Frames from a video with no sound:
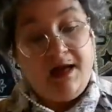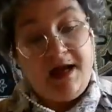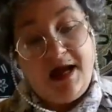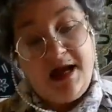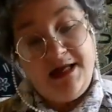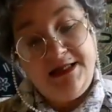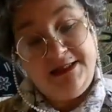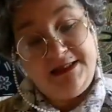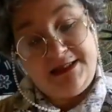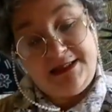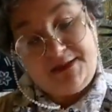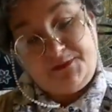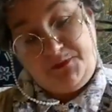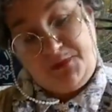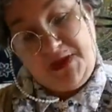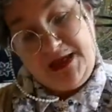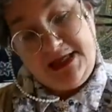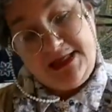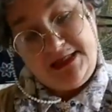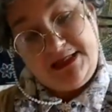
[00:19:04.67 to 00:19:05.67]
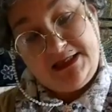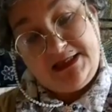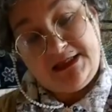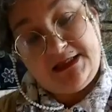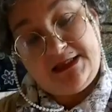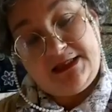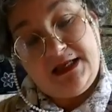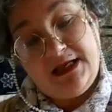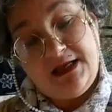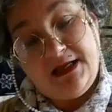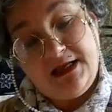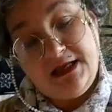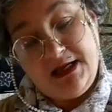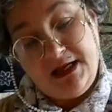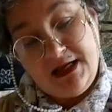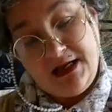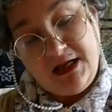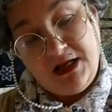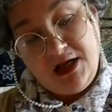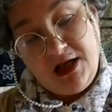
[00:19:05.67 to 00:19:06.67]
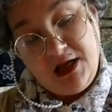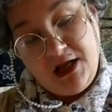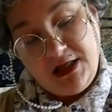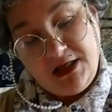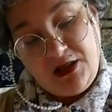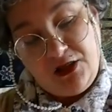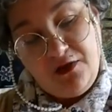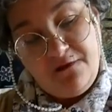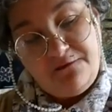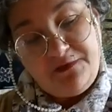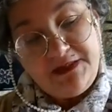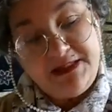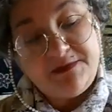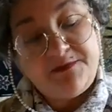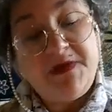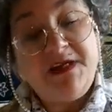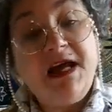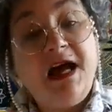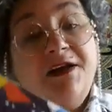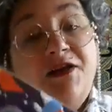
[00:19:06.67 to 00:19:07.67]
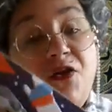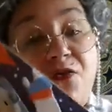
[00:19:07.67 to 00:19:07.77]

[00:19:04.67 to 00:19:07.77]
And space, lovely space. And